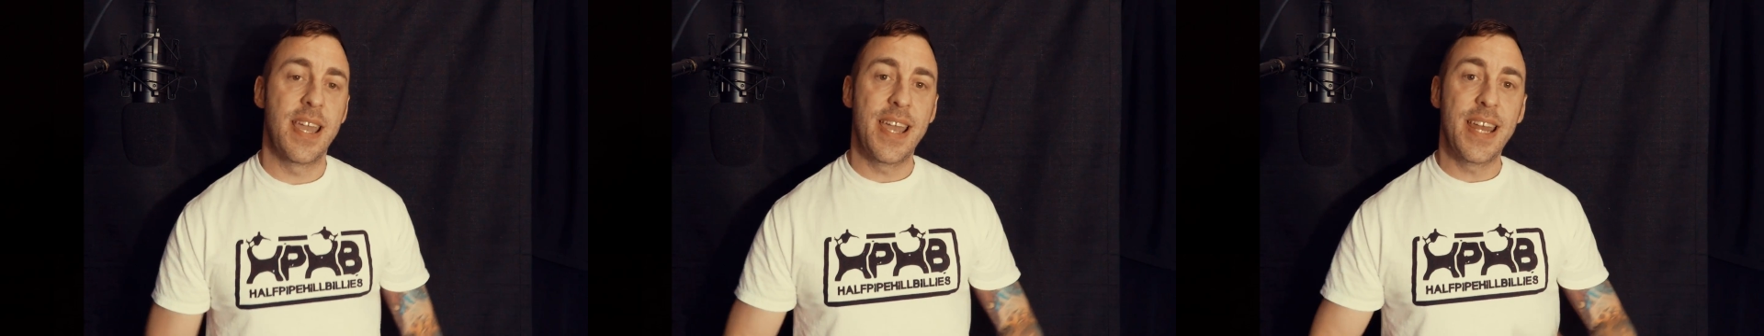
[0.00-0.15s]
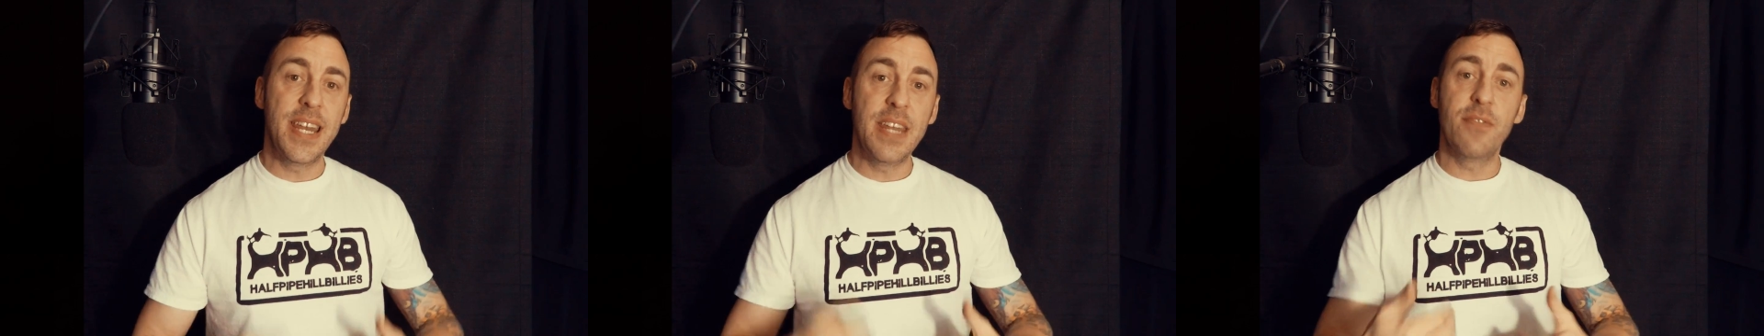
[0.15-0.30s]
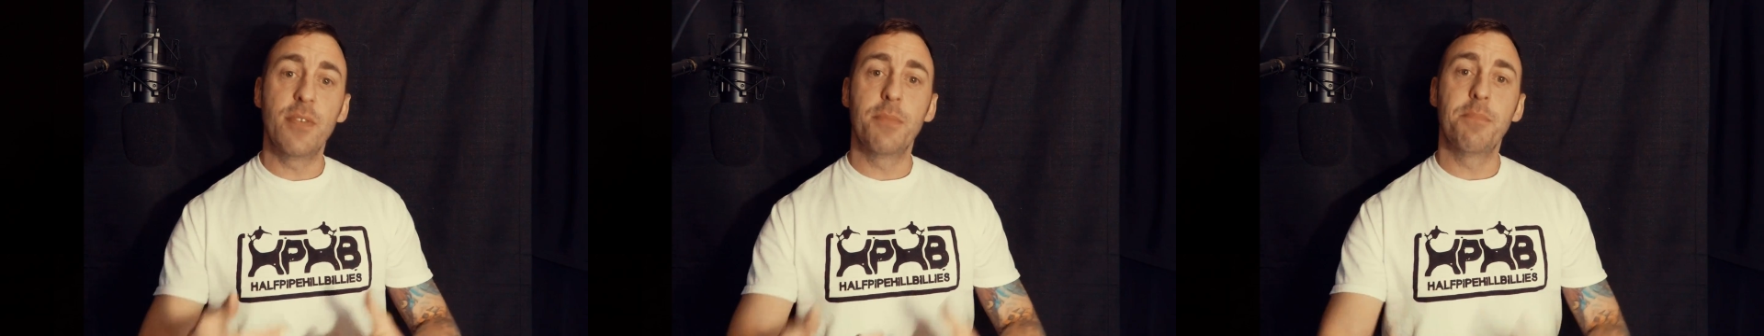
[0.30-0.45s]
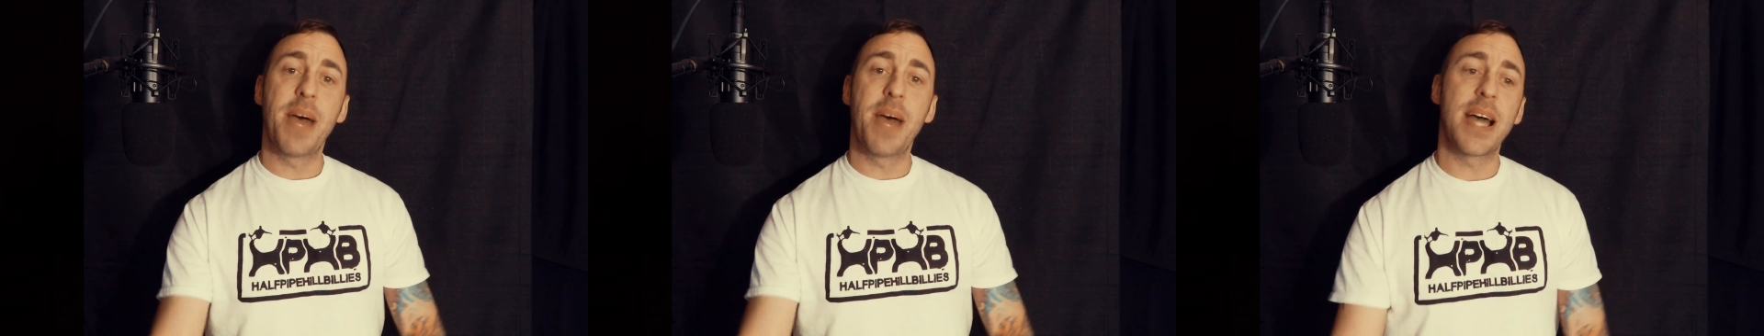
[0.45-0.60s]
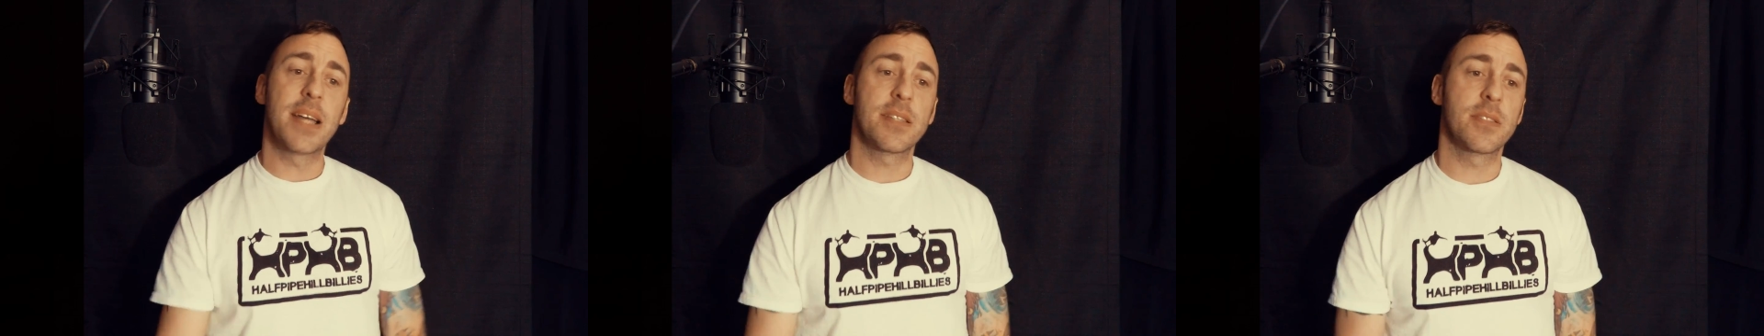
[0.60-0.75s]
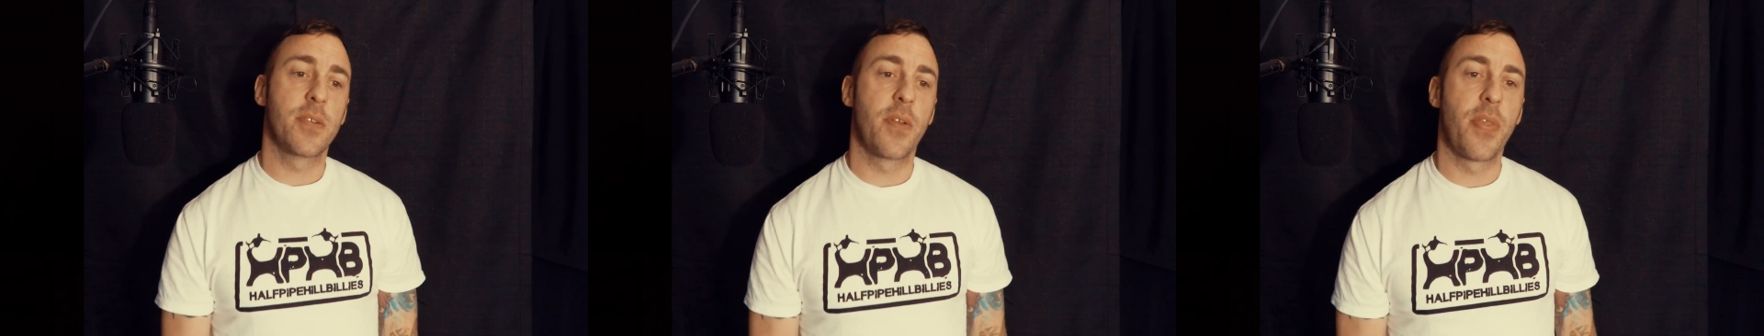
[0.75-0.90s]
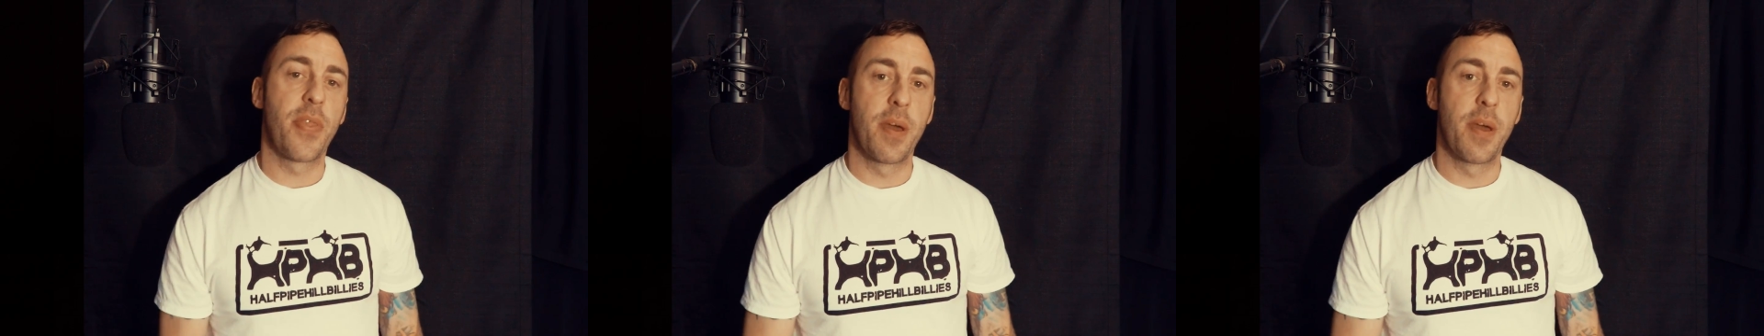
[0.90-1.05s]
and even
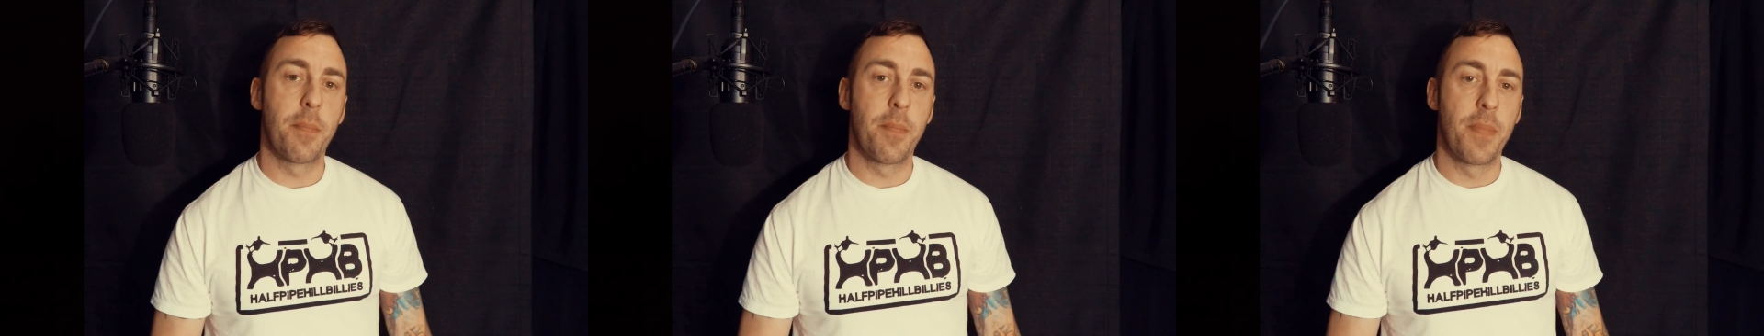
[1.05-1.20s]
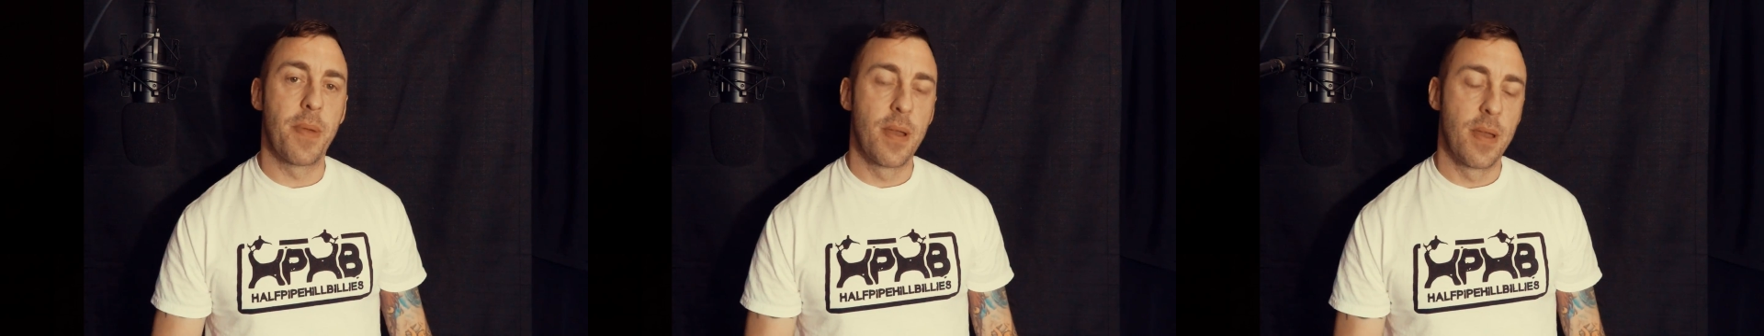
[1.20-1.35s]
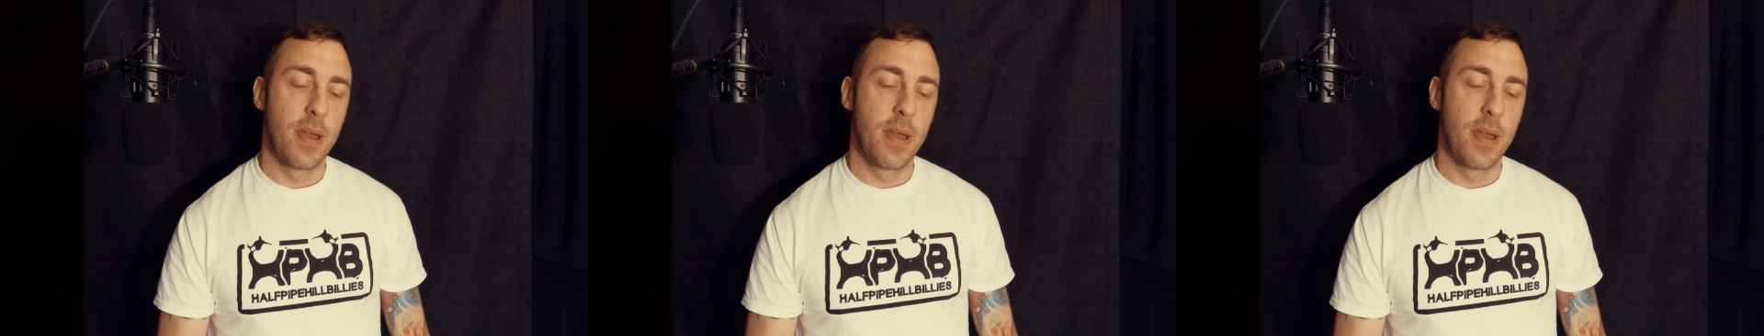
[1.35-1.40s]
master them.